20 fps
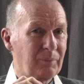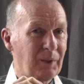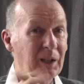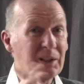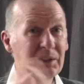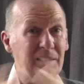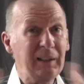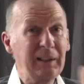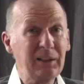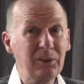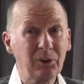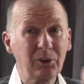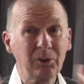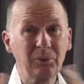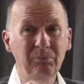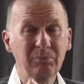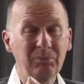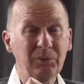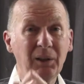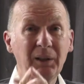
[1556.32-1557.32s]
His leader,
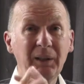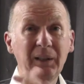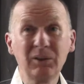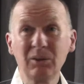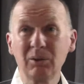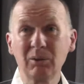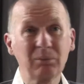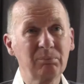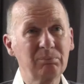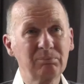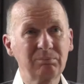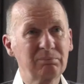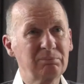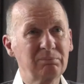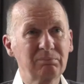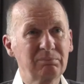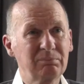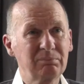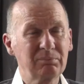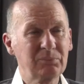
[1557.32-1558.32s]
the leader
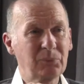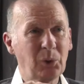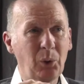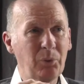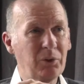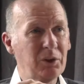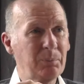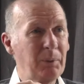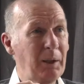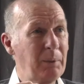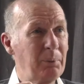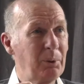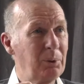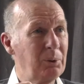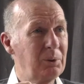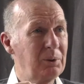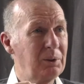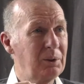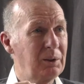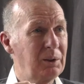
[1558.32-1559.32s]
of his
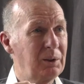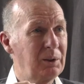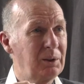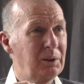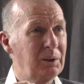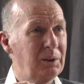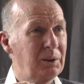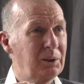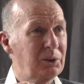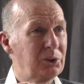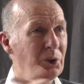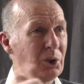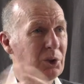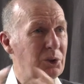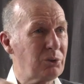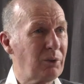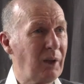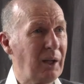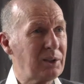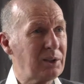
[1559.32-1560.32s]
people,
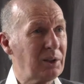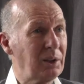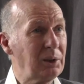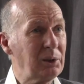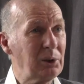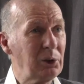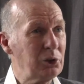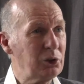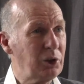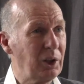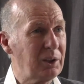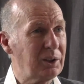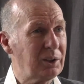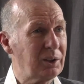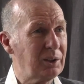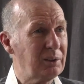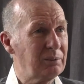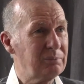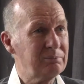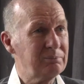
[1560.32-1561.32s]
just writes a little chit